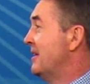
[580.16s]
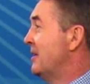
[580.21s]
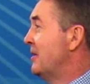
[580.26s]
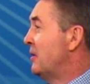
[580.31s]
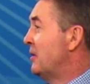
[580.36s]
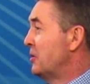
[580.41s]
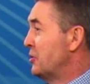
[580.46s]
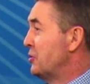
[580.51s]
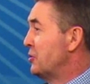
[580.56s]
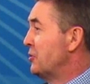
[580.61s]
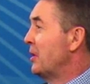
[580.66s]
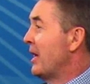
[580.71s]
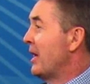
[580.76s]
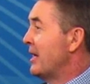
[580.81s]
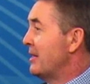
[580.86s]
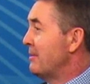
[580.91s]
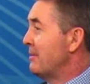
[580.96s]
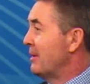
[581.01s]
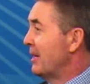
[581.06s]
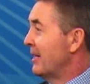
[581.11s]
on dual
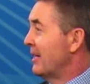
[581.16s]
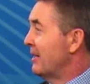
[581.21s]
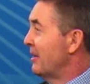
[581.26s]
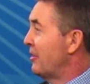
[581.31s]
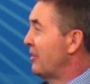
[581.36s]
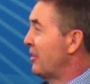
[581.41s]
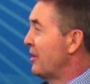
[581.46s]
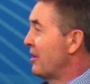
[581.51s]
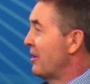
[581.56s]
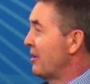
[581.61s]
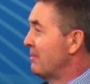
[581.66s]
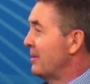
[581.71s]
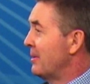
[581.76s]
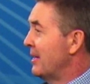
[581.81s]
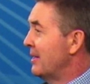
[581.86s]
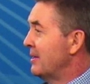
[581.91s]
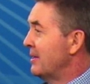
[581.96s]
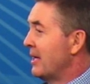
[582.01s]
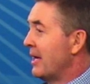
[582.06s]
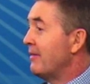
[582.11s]
antiplatelet
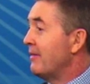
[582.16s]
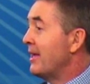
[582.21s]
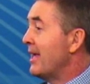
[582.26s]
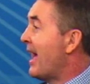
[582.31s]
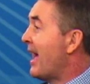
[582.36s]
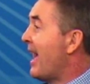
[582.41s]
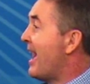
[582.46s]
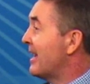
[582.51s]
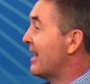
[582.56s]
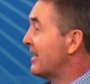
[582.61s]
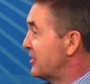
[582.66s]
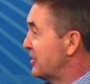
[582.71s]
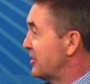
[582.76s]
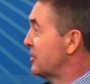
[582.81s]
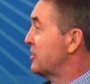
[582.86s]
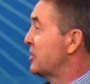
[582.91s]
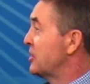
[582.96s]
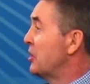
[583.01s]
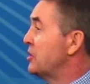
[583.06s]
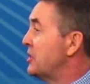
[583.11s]
therapy and the angst
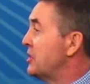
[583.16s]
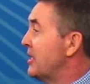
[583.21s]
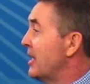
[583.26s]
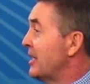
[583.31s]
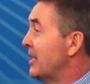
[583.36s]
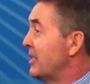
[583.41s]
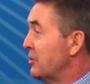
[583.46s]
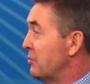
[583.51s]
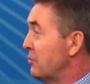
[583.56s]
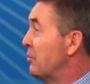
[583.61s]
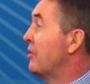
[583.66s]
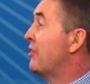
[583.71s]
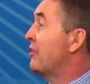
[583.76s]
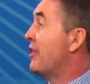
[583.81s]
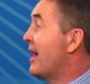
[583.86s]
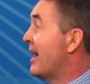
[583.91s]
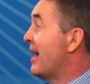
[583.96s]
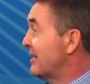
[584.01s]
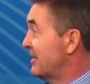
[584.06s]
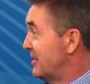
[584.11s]
associated with
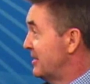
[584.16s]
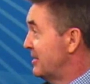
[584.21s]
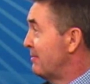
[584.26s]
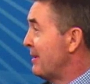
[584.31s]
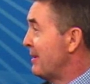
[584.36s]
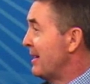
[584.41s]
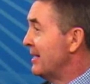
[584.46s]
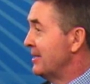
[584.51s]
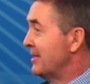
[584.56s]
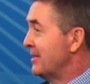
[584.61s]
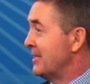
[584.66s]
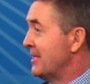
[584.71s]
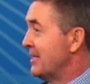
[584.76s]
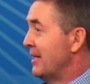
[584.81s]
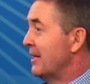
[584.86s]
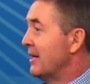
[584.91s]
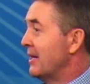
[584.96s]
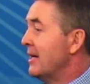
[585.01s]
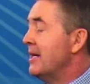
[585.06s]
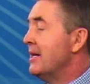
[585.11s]
that
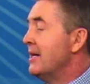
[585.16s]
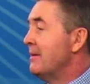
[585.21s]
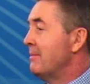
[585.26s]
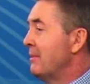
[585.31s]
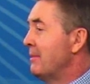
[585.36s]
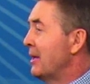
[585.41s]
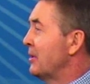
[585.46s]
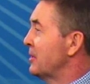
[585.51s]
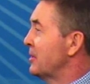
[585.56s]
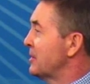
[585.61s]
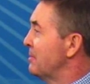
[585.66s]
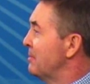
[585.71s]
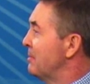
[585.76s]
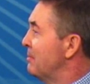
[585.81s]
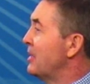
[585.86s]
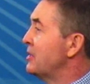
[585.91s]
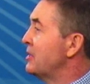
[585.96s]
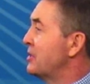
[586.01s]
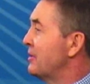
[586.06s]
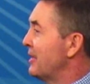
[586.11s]
dependency, because
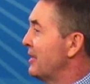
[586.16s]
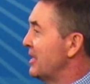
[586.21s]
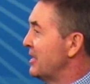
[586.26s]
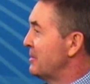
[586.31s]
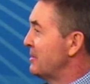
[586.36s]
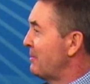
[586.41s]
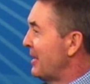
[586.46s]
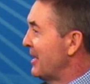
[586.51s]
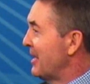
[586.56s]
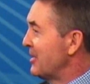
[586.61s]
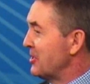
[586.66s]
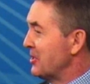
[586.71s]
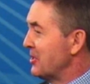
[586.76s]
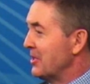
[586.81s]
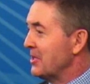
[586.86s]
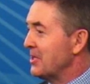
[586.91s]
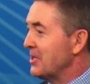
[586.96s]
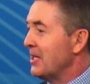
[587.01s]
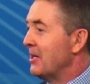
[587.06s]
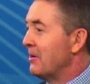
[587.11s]
most of these
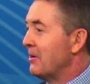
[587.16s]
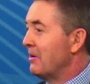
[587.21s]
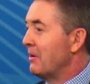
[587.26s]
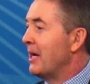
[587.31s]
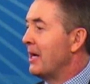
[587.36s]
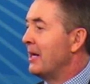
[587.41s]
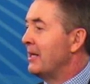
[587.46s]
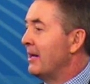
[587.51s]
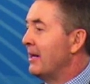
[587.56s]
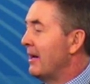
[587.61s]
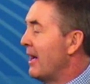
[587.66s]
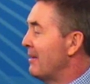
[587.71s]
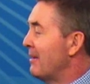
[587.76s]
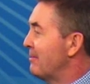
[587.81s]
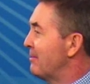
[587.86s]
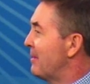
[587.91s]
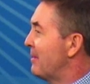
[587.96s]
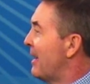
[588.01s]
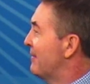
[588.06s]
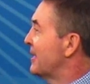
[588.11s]
patients are ending up
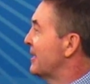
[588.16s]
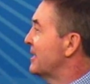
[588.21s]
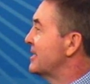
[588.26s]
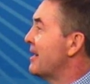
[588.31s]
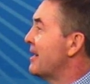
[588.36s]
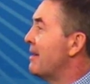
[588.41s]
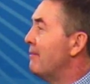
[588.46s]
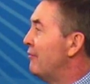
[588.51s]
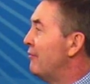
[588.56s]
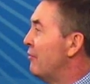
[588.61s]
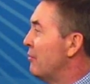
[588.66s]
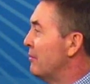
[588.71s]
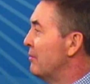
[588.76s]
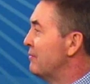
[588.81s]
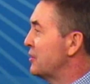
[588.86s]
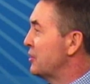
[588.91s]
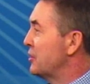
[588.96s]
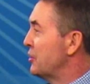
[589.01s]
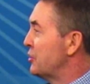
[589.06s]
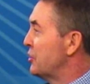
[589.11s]
having some form of
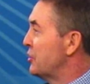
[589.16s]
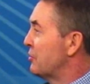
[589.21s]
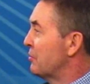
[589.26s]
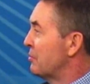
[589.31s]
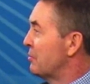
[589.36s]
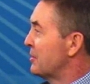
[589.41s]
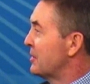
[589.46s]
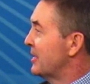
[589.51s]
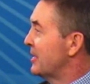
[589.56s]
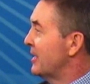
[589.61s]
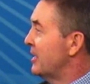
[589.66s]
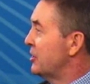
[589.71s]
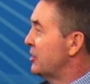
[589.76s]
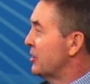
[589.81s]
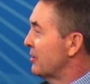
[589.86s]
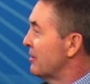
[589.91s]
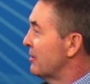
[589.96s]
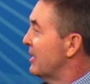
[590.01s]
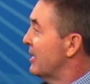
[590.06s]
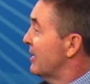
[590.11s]
surgical
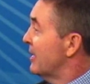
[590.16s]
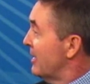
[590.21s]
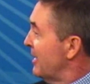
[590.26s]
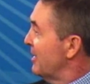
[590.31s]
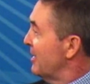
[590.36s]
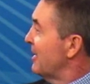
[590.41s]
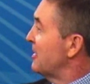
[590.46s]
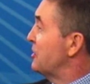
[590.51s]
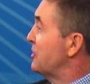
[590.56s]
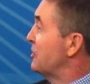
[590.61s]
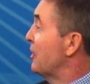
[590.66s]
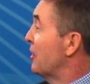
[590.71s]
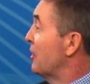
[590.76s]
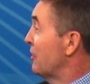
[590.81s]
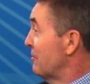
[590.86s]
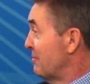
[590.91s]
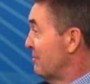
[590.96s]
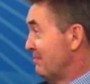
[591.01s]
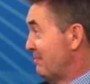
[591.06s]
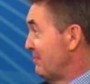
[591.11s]
procedure. As you
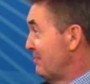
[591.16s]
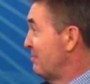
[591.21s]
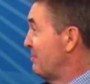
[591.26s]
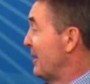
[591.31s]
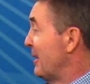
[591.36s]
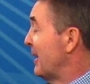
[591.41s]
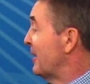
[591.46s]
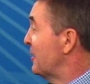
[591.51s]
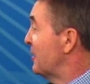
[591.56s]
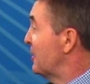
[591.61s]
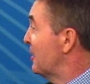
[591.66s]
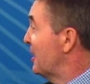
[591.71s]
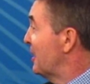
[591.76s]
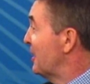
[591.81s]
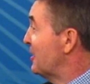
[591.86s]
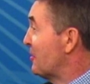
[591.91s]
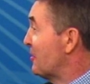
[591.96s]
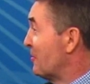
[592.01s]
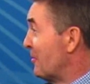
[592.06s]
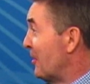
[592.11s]
know, being
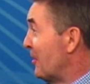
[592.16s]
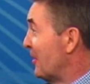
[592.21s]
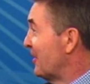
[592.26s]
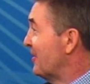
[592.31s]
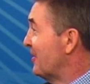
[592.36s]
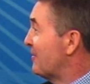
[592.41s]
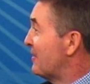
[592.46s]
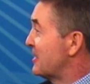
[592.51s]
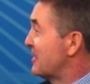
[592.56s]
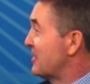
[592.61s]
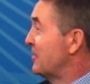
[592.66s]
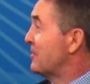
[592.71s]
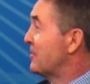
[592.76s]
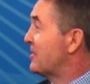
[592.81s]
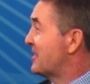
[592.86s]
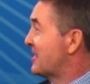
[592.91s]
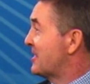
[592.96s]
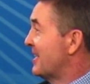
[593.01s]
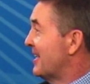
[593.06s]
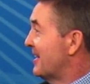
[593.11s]
in your role in the Resolute
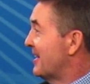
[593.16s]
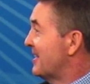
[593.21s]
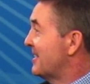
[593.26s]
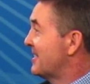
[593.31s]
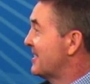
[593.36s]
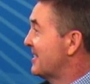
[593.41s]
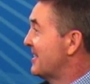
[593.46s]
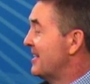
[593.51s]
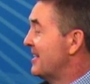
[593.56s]
studies,